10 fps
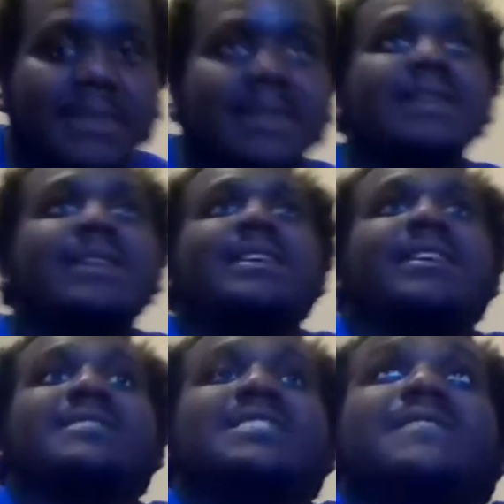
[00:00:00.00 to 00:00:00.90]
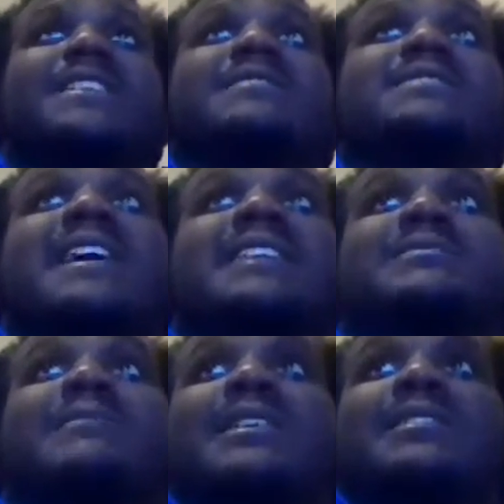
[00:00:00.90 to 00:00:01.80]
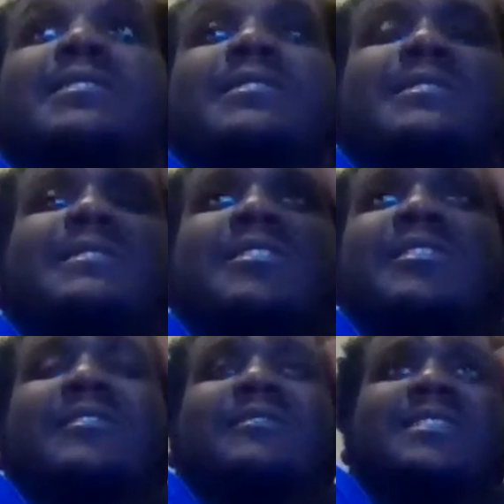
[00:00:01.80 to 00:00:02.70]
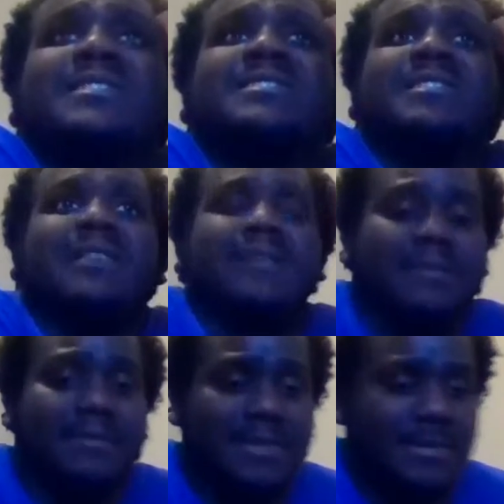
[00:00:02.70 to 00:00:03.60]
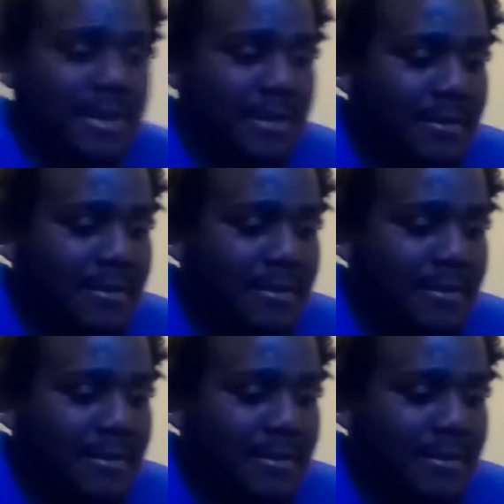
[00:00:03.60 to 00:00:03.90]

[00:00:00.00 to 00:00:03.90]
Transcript: Because this video is actually running a little longer than it should have to begin with.